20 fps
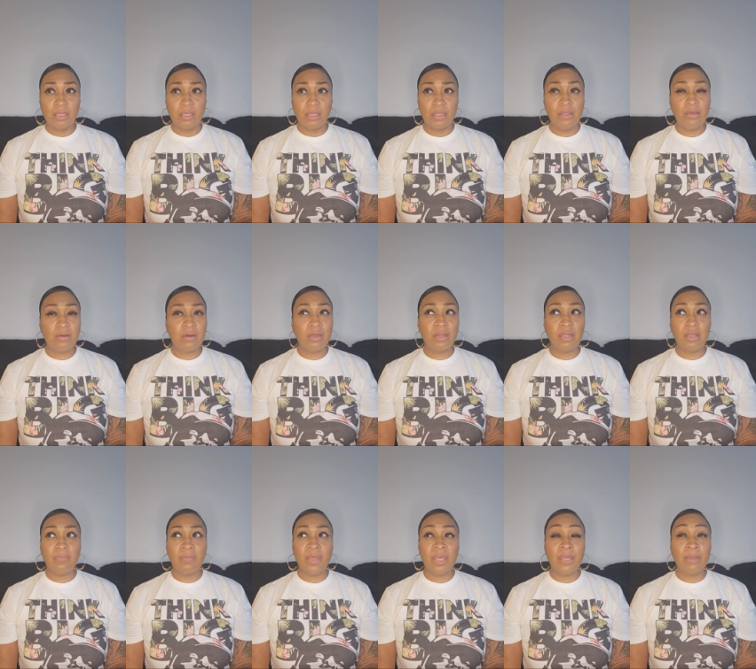You
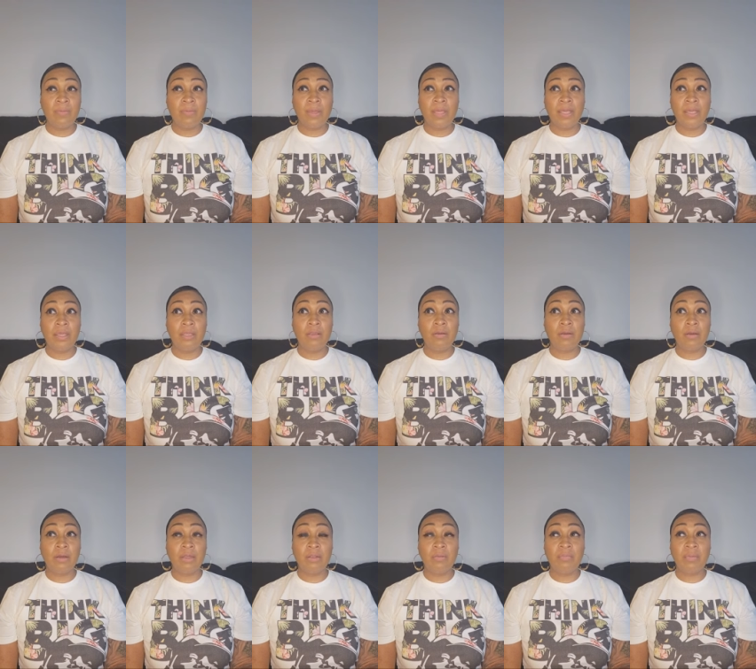couldn't pay me. You
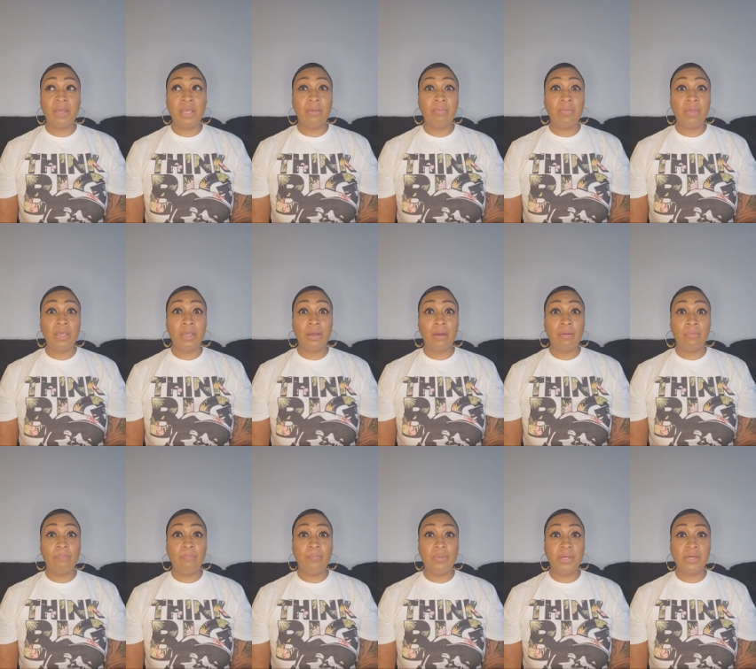couldn't pay me a
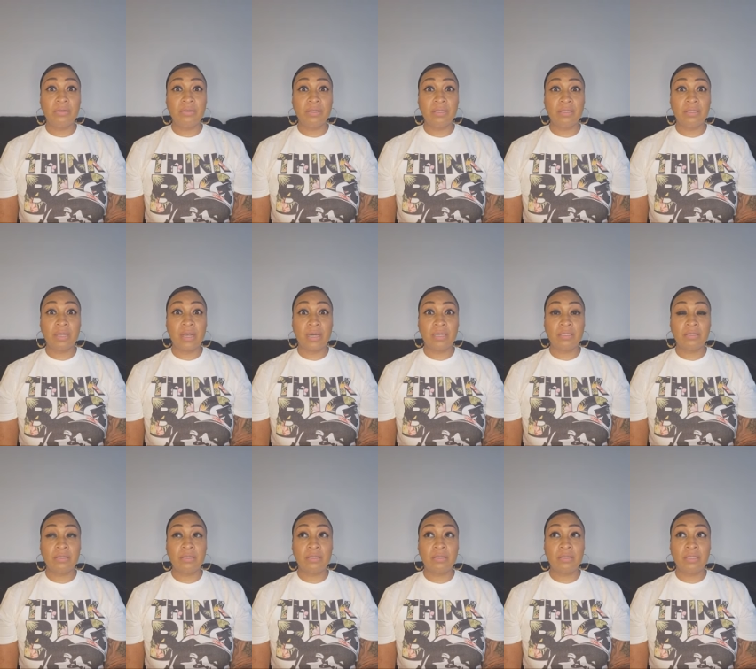billion
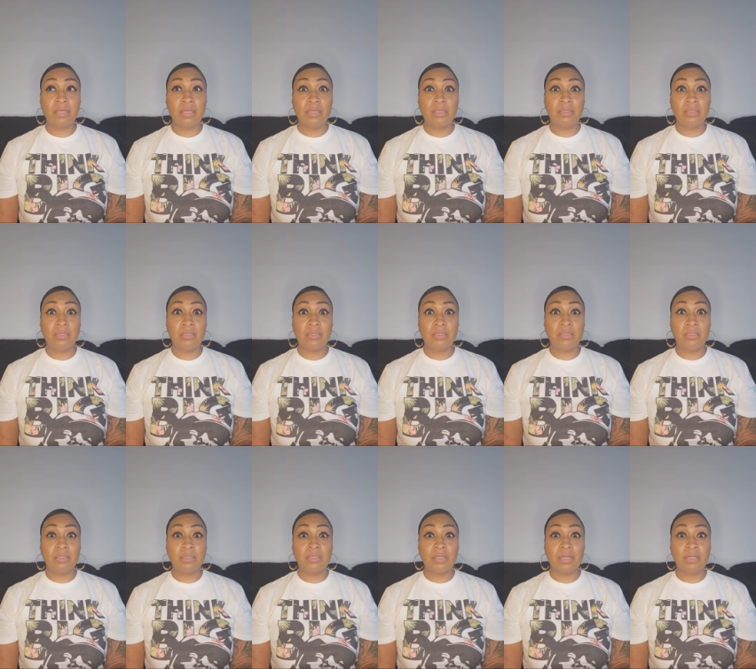dollars to take to,
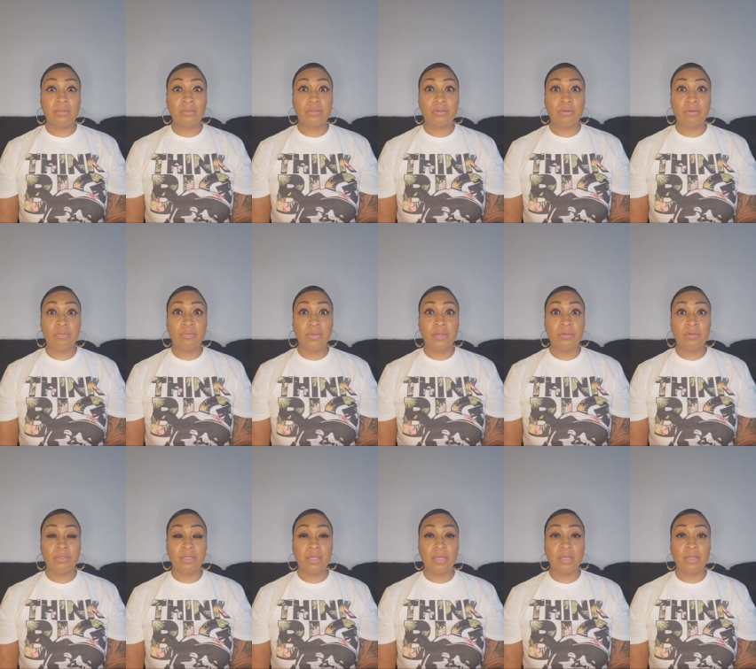to date a
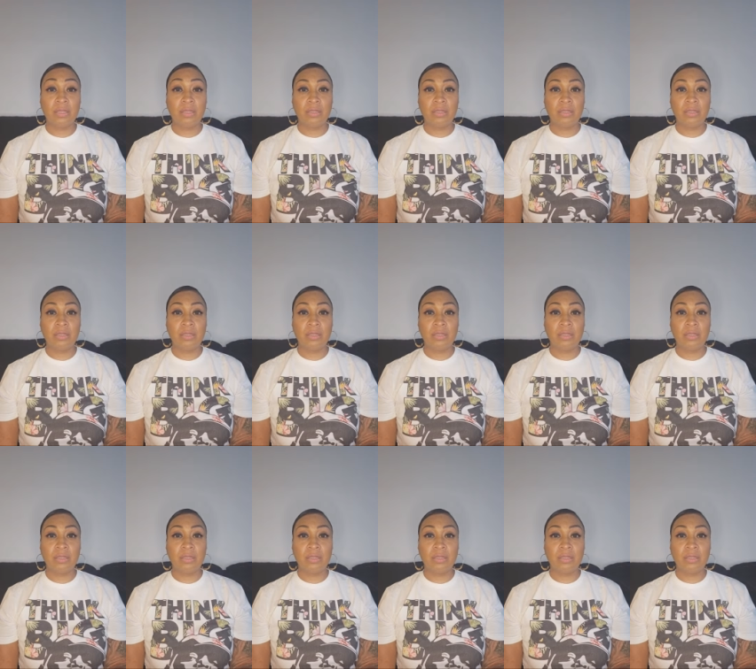Scorpio again.